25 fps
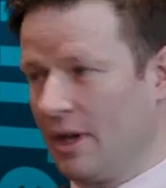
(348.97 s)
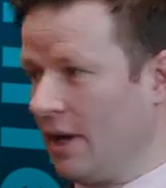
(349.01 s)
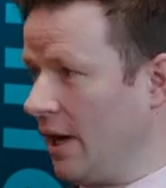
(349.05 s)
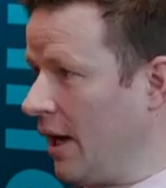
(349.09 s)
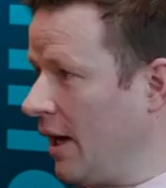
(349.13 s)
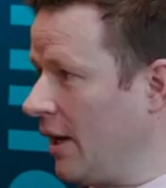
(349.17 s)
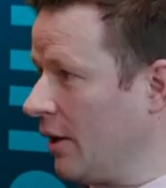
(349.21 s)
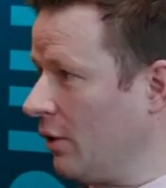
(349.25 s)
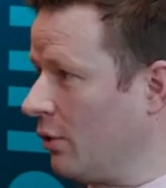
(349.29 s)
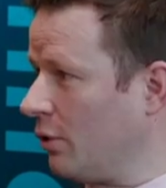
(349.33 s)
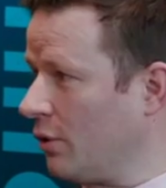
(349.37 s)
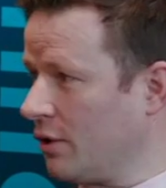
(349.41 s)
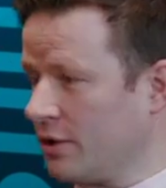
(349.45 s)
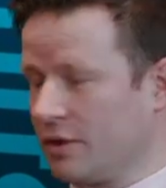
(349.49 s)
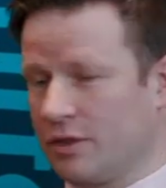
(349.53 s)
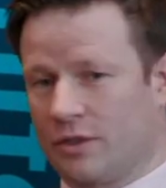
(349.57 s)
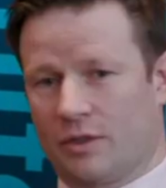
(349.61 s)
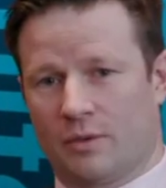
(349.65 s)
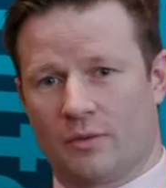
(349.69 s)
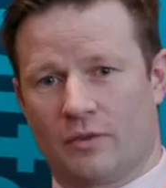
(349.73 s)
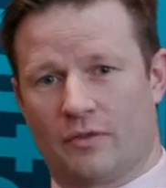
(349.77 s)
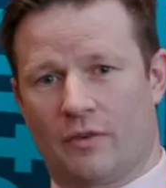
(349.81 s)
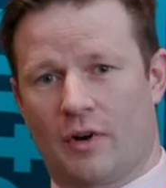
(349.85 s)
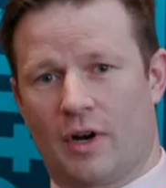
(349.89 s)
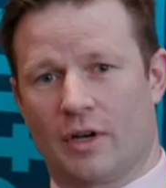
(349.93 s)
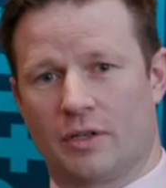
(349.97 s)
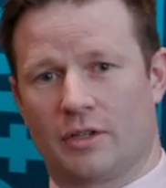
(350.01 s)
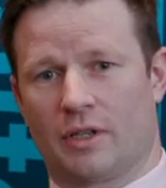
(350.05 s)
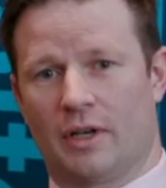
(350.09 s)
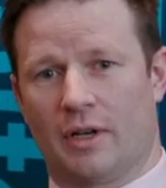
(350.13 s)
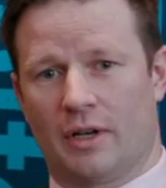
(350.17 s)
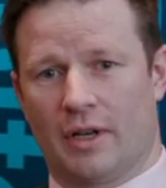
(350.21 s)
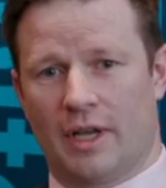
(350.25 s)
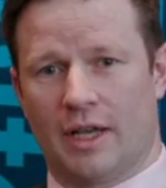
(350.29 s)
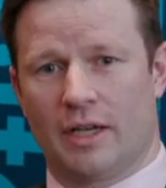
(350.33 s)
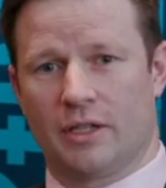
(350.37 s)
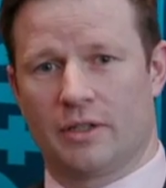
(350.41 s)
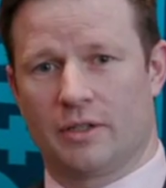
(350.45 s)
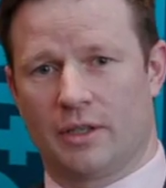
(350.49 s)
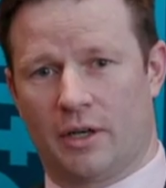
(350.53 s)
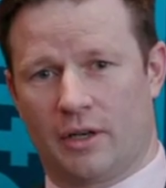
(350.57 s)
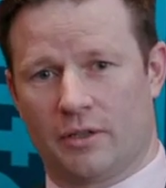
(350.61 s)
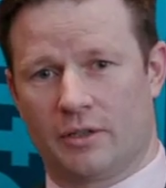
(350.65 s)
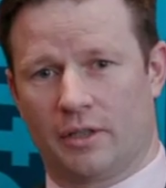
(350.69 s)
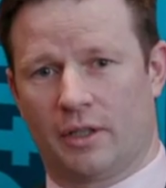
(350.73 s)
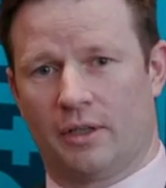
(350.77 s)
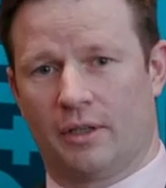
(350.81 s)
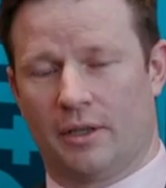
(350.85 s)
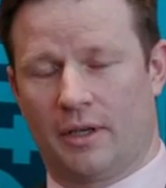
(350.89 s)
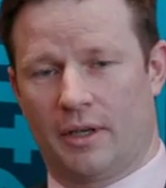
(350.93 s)
And of course, in terms of Article 8 and
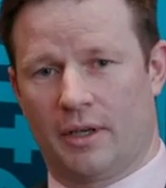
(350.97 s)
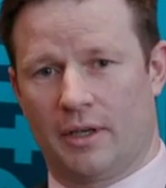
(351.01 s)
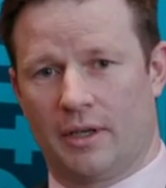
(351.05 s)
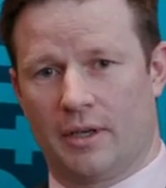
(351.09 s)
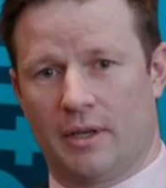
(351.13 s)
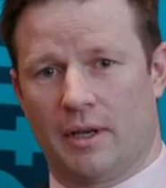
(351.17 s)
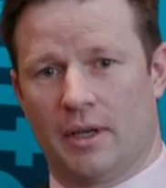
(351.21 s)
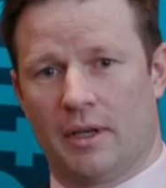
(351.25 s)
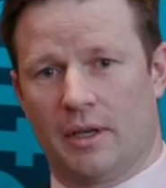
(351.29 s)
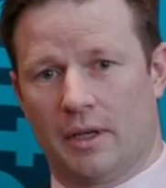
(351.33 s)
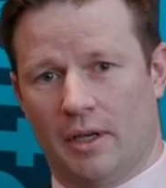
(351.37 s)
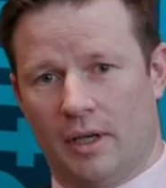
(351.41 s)
Article 9,